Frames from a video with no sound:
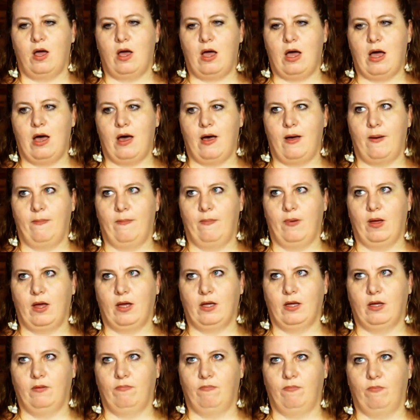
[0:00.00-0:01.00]

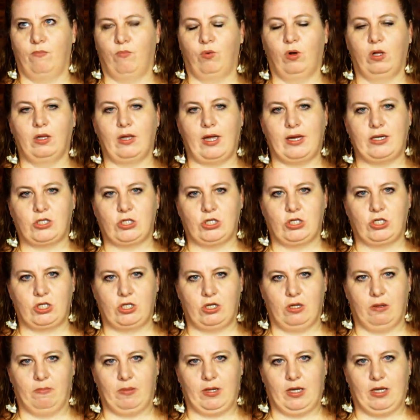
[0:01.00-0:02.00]
a
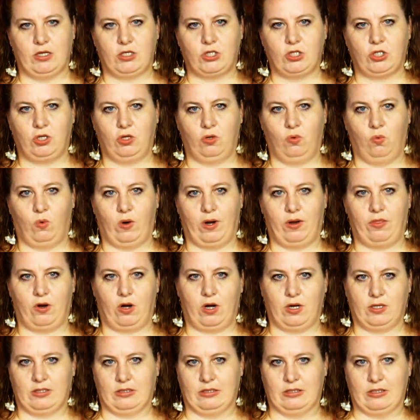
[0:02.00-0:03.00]
relationship issue where
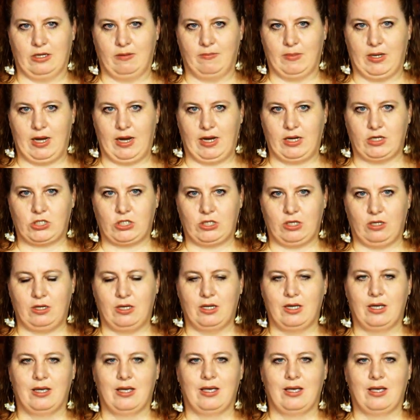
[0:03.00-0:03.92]
there is intimidation.